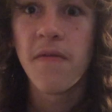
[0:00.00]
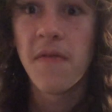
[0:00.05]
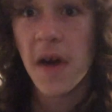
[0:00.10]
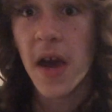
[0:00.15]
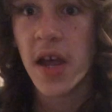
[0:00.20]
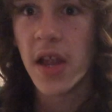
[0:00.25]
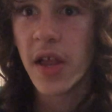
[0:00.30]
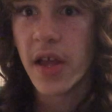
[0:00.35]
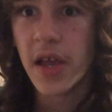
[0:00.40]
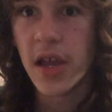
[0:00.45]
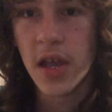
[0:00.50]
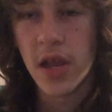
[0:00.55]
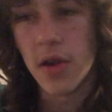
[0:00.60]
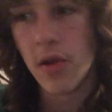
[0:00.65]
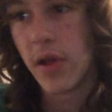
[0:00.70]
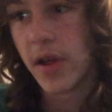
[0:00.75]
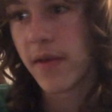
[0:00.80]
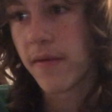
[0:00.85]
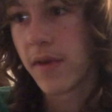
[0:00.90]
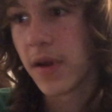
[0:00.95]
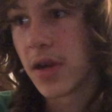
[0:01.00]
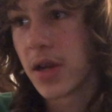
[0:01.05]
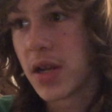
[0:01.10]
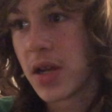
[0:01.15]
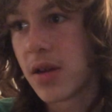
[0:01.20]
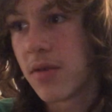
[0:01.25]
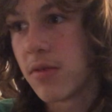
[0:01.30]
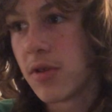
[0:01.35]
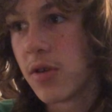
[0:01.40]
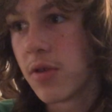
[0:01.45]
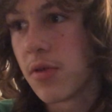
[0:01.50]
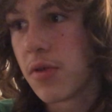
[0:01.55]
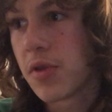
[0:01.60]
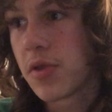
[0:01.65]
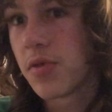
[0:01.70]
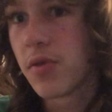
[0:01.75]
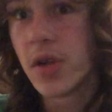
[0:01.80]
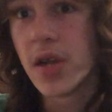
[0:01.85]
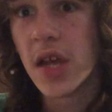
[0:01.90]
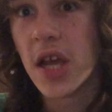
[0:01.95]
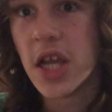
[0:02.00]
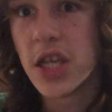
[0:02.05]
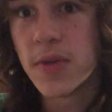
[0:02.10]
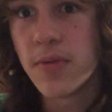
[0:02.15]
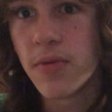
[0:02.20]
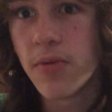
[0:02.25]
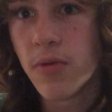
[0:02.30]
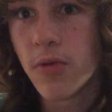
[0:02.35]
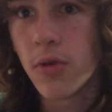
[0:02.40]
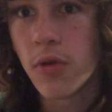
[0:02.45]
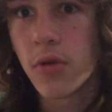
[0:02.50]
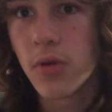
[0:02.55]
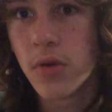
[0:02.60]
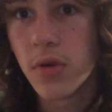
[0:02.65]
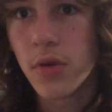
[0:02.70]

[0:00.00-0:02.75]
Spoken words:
Like freaking damn near 3 days before